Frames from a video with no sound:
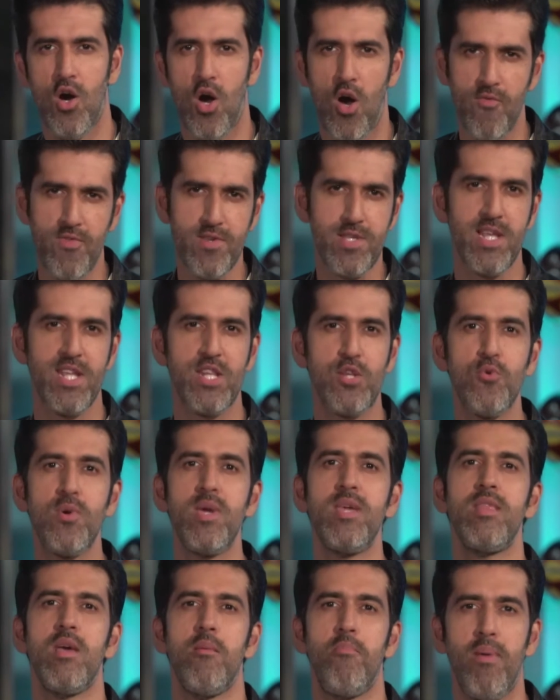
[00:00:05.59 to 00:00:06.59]
obviously
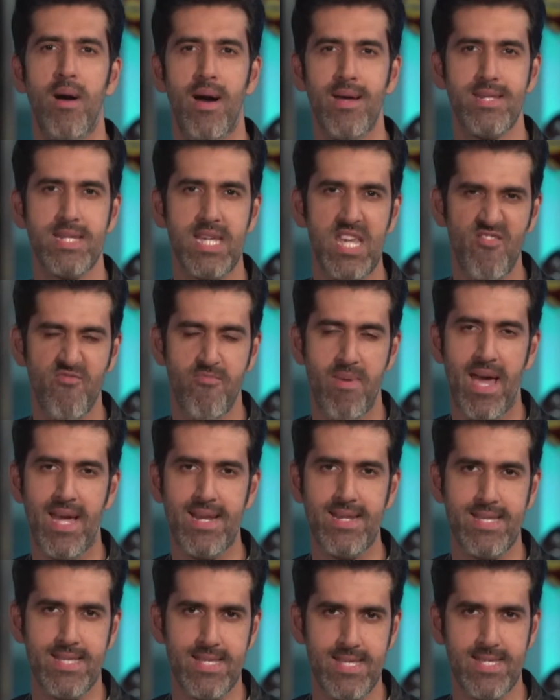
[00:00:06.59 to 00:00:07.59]
doing their part to give
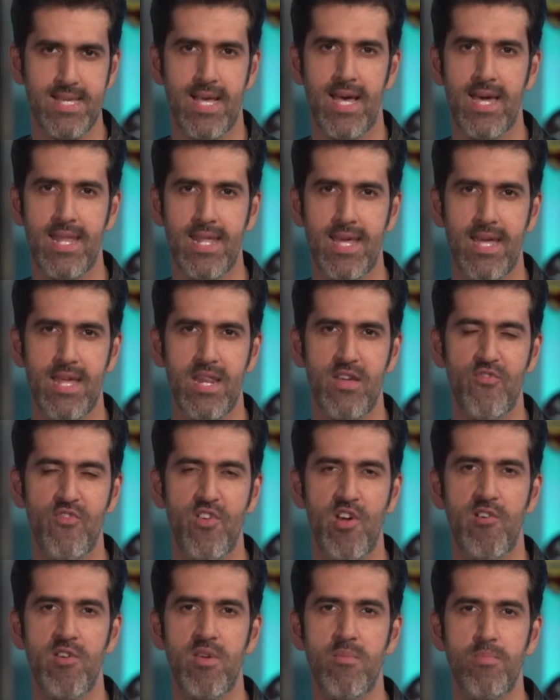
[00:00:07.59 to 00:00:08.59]
back to society in a
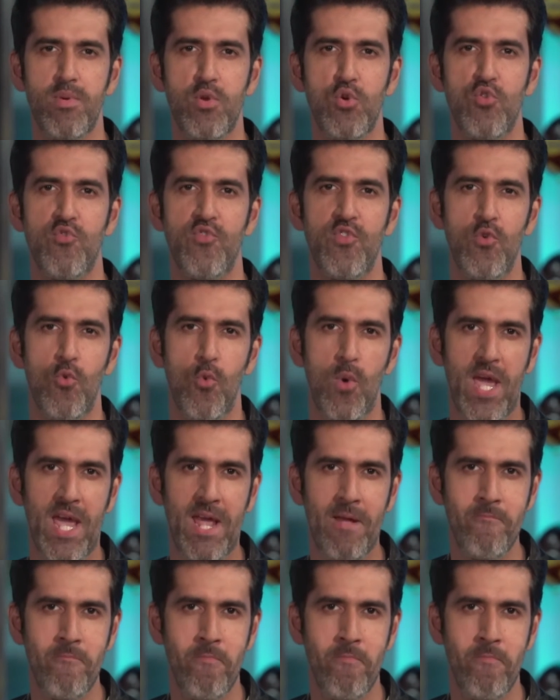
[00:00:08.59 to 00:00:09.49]
very beautiful way.